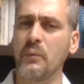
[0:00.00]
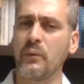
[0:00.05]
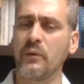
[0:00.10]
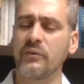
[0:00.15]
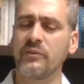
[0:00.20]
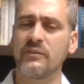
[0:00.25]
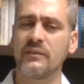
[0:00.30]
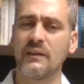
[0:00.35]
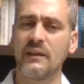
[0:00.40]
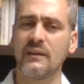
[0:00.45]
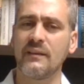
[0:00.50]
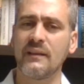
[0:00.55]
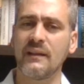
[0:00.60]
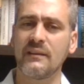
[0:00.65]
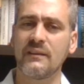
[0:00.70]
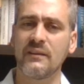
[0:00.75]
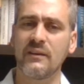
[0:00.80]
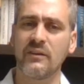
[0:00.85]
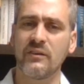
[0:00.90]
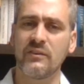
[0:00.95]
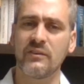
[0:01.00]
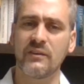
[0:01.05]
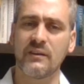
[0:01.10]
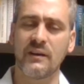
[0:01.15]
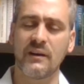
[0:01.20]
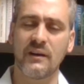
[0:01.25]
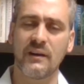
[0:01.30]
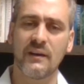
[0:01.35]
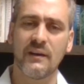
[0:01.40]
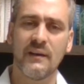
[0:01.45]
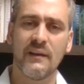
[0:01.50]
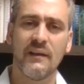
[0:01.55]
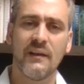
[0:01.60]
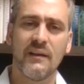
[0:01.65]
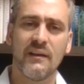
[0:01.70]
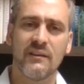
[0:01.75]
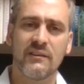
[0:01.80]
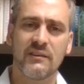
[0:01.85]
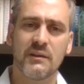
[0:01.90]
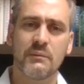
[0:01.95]
We'll see that those
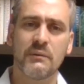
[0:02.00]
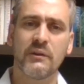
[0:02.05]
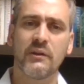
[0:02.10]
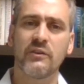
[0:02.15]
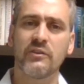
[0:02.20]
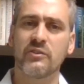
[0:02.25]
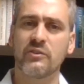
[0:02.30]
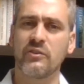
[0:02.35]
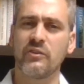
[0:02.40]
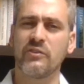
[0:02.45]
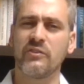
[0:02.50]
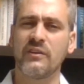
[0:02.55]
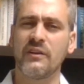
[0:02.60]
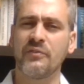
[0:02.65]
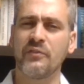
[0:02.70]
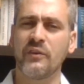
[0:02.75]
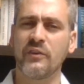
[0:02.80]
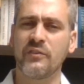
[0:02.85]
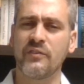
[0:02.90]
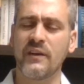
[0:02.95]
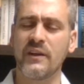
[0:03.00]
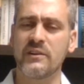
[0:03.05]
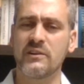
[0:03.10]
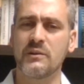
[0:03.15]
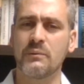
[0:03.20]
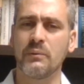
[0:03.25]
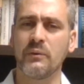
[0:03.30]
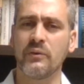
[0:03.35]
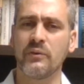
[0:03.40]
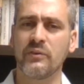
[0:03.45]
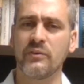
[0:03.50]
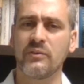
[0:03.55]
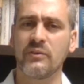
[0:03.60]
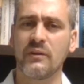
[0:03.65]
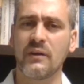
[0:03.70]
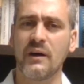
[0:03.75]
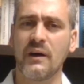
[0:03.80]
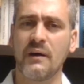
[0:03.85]
some of those cruciferous vegetables,